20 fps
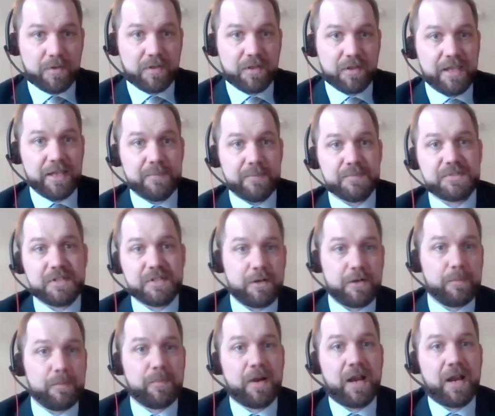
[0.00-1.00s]
claims that
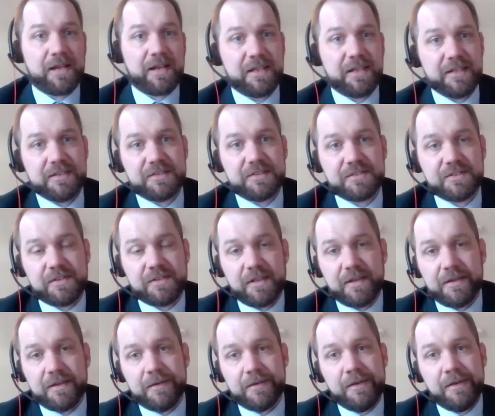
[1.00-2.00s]
are brought against
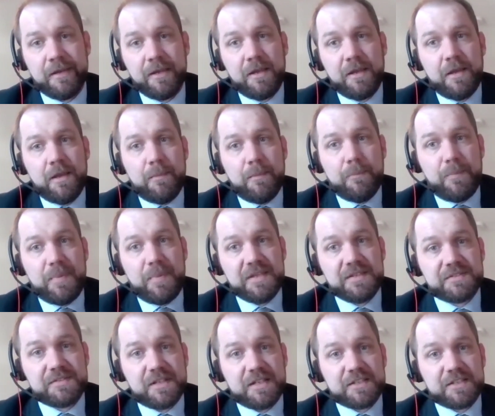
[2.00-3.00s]
the
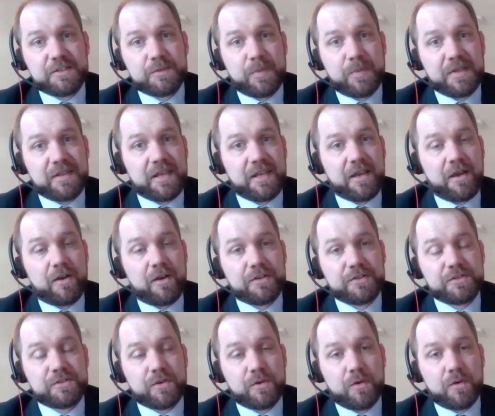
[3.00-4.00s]
business, but they
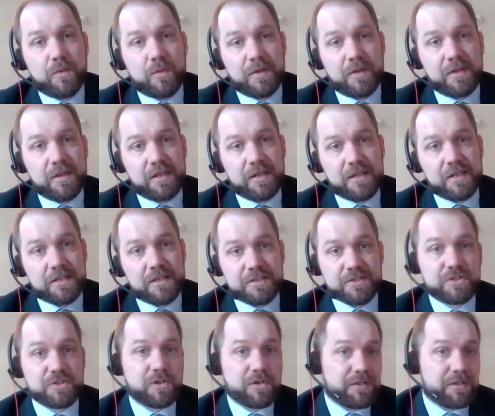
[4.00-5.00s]
also, the
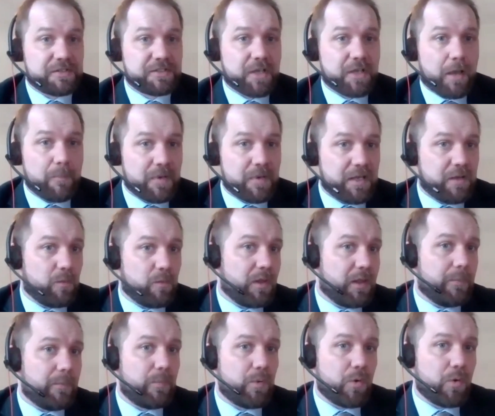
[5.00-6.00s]
insurance company
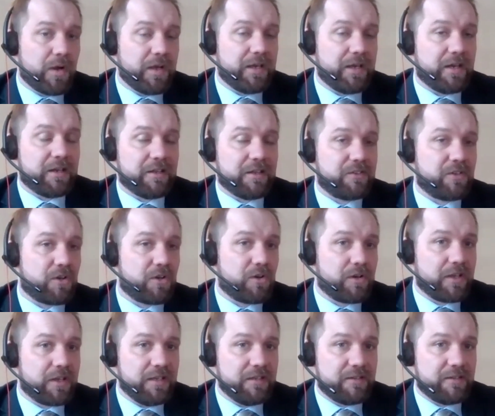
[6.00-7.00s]
will appoint an
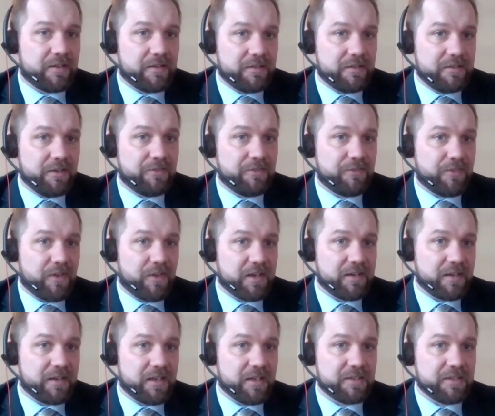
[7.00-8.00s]
attorney to
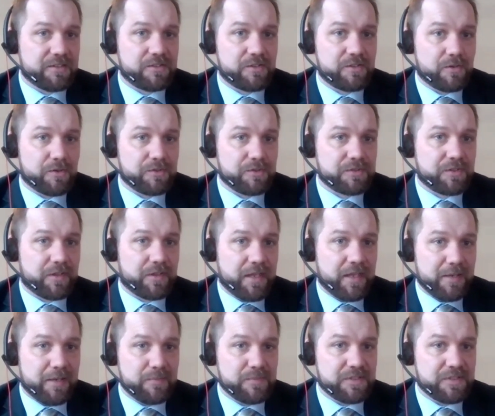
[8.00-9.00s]
defend against those
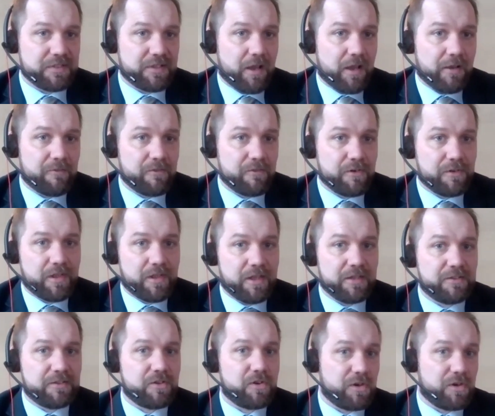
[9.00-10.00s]
claims and cover the
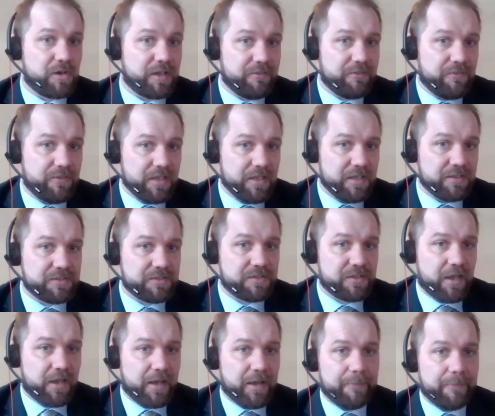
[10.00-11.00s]
attorney fees.